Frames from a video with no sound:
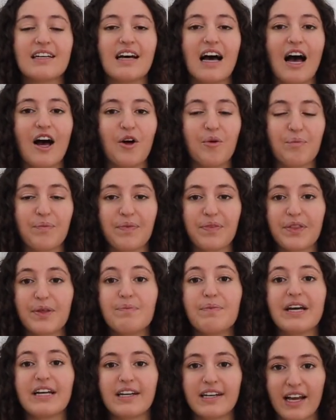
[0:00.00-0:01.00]
The
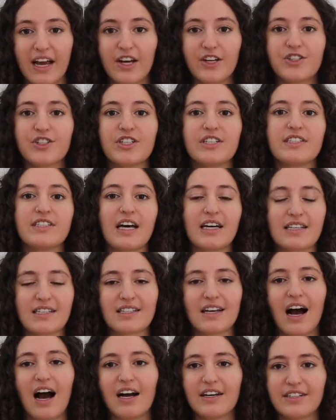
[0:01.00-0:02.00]
medication does
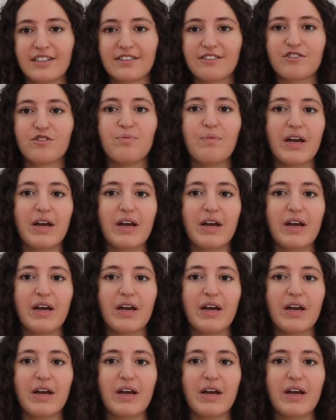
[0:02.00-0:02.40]
kind of